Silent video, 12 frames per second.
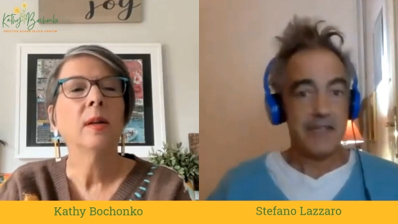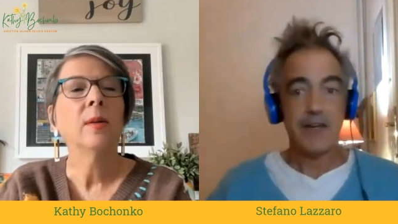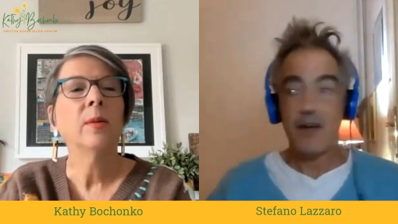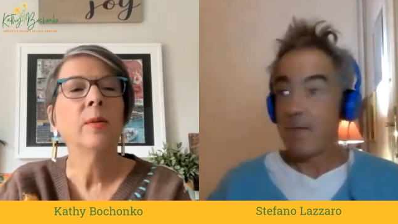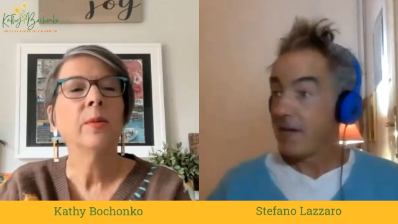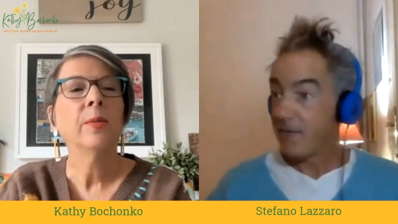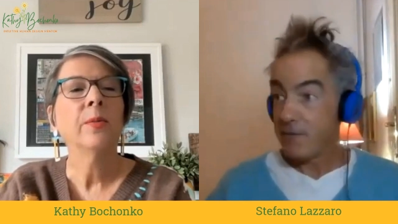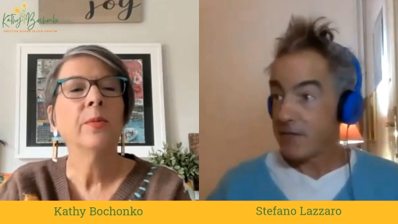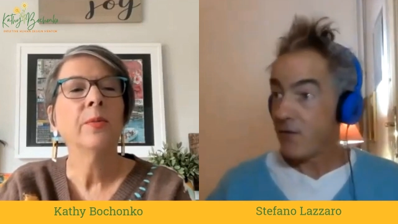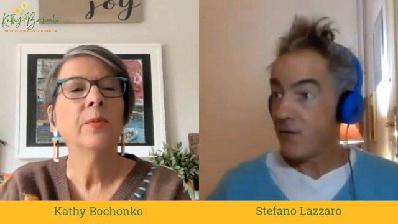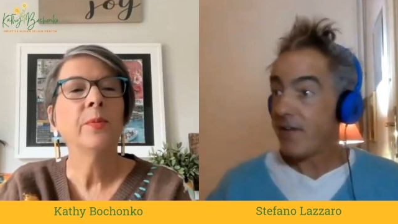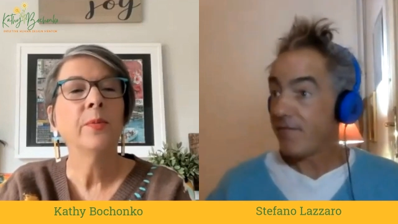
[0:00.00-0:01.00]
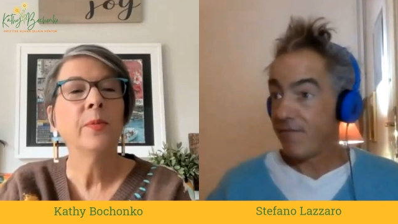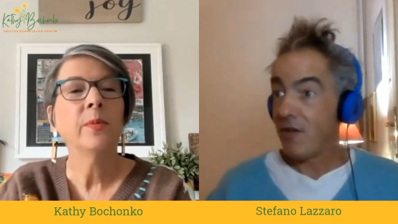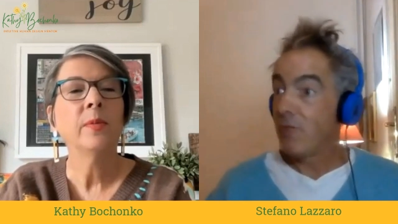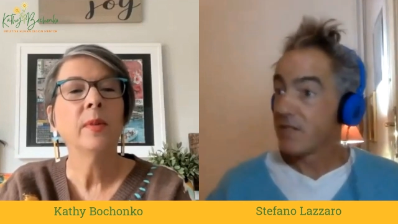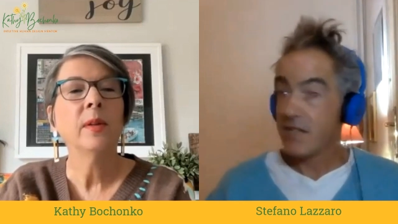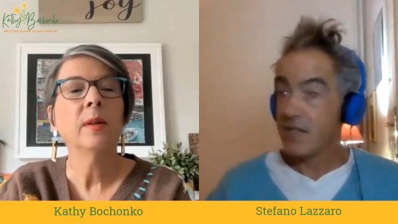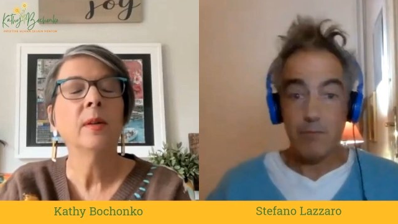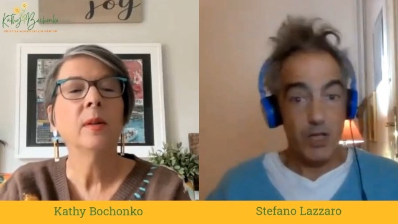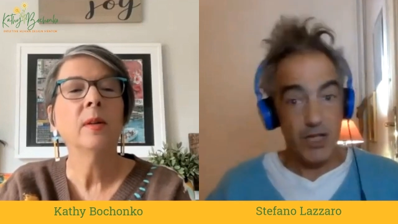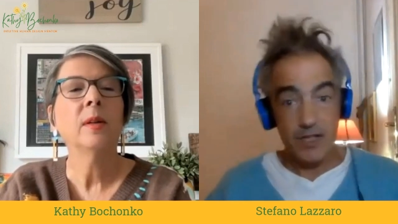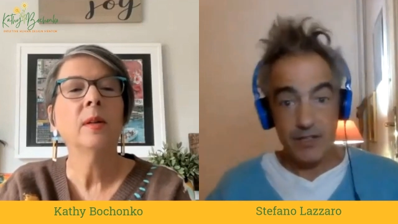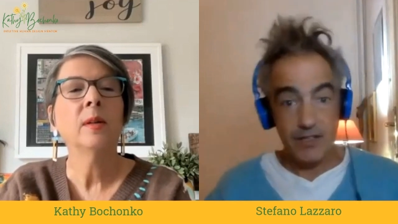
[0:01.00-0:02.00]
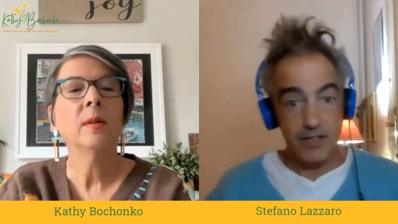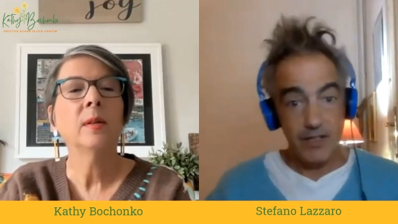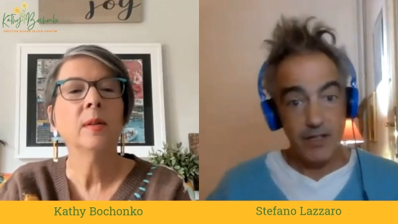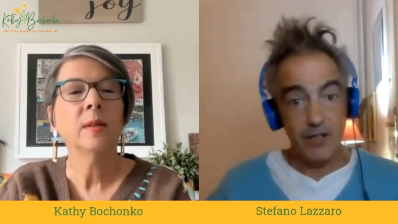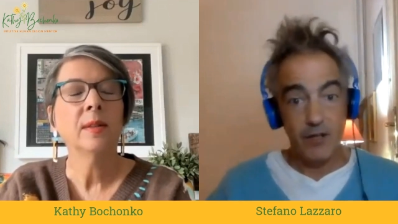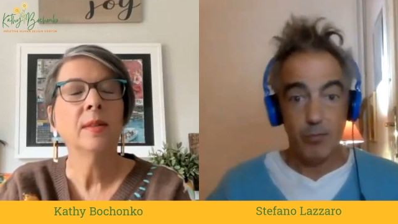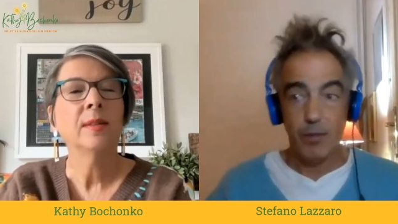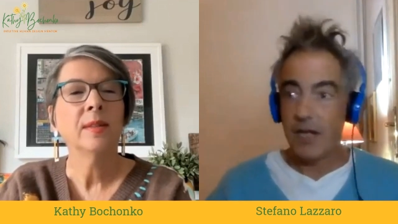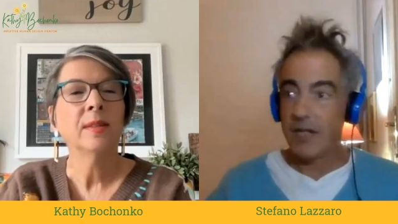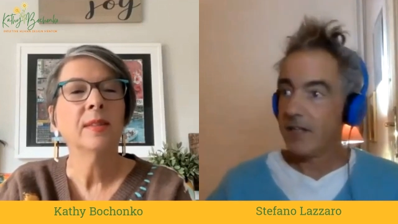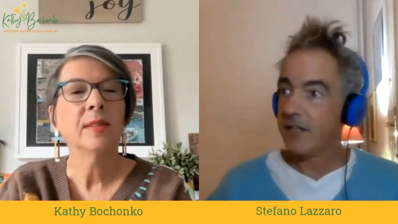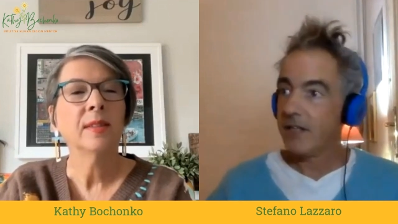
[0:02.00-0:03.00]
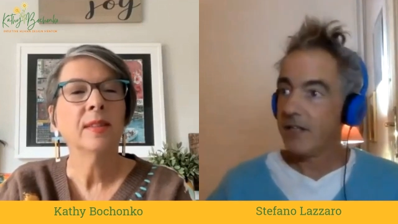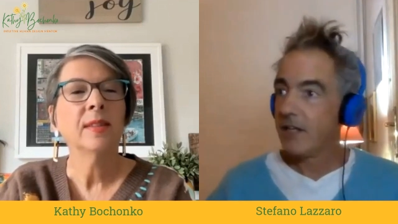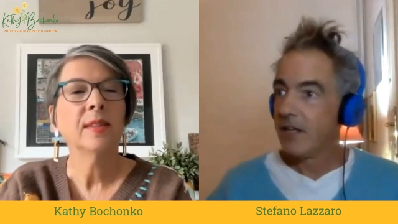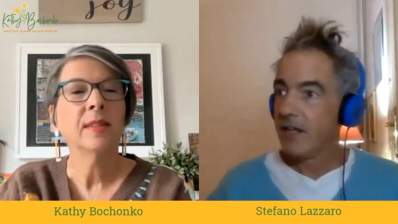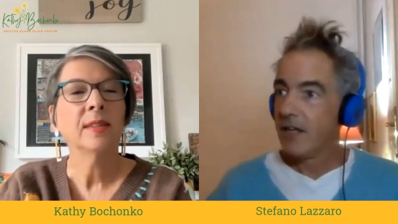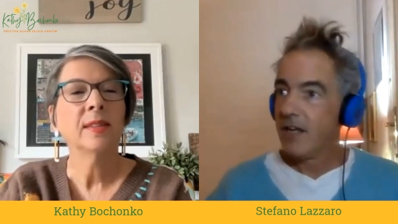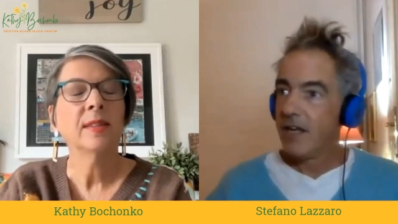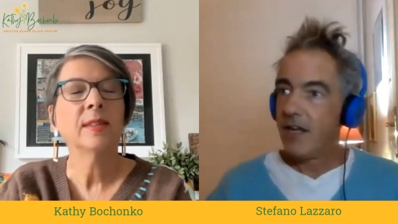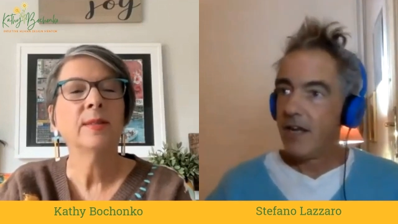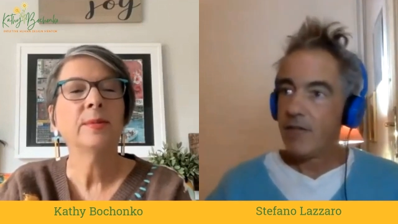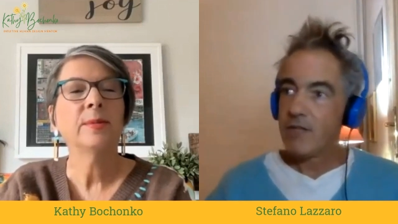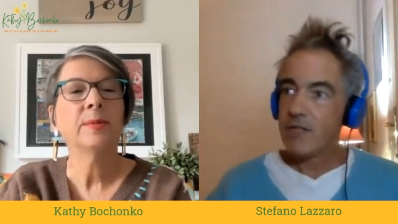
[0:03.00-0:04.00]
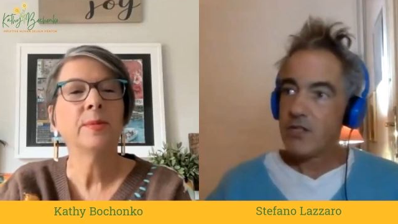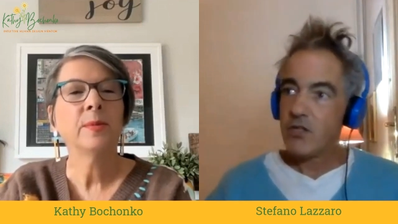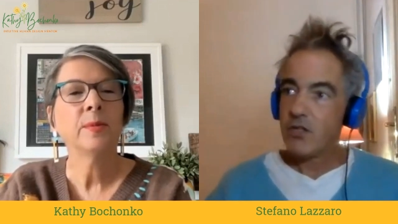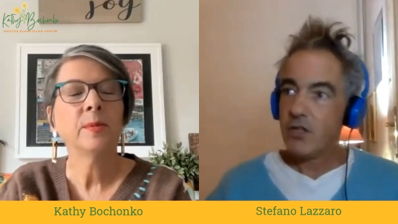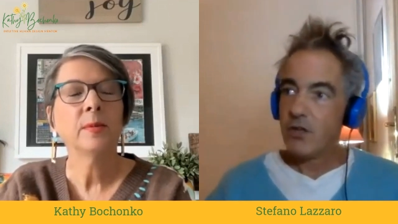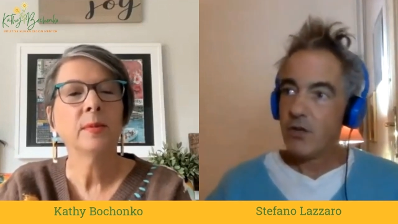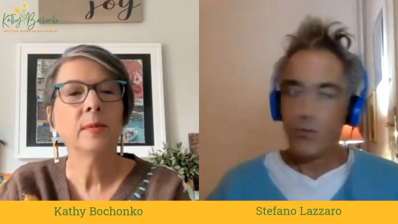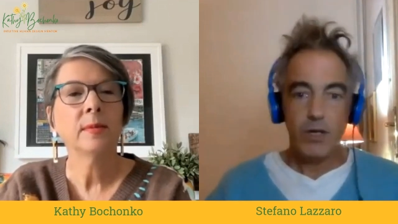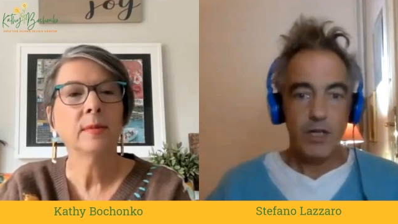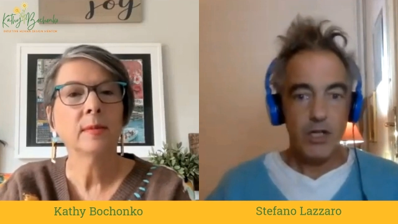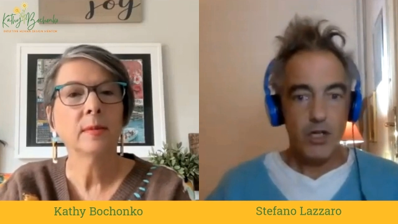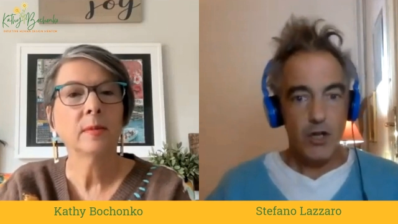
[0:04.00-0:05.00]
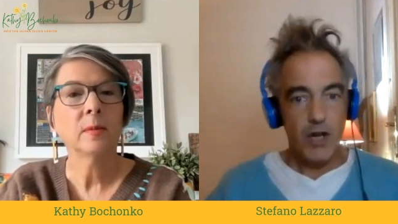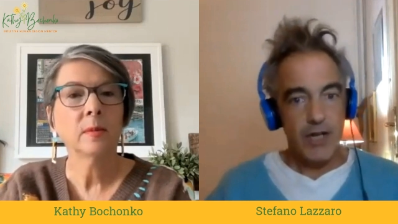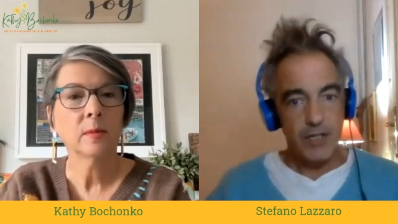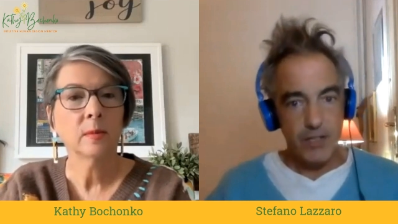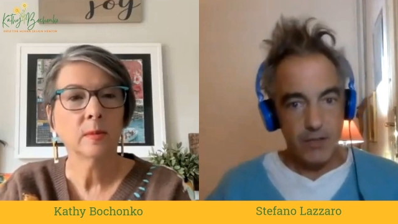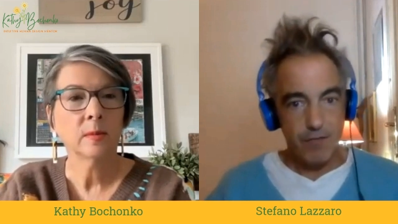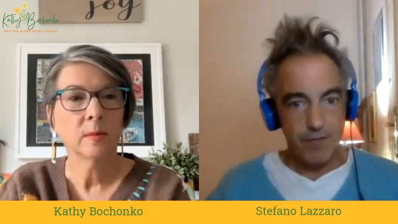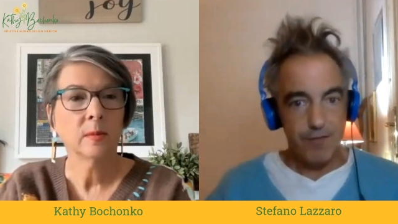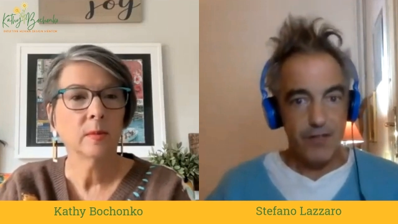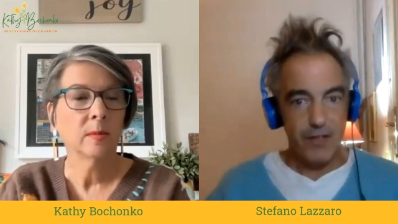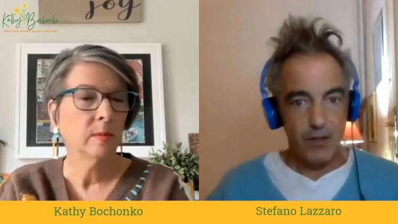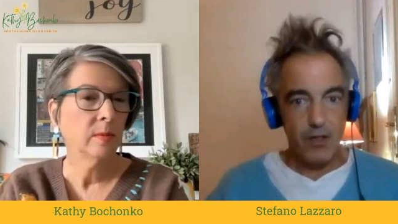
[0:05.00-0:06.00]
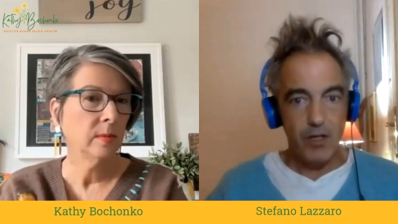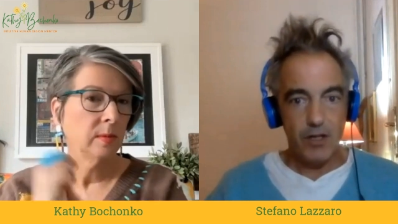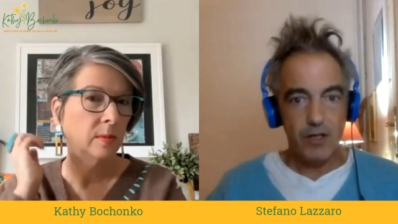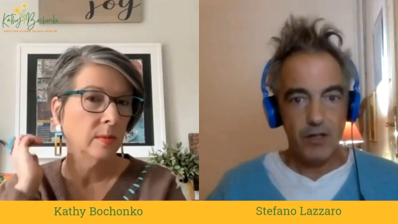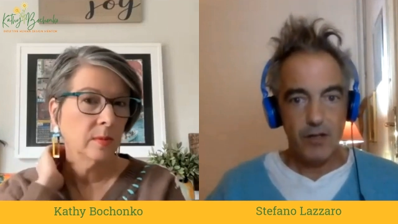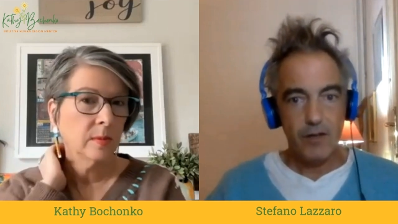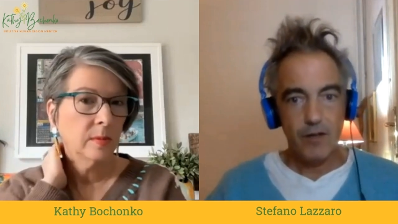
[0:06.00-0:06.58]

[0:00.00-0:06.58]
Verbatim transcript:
Speaker 1: You know, I mean, it was great film subject, you know, but I was, you know, really trying to figure,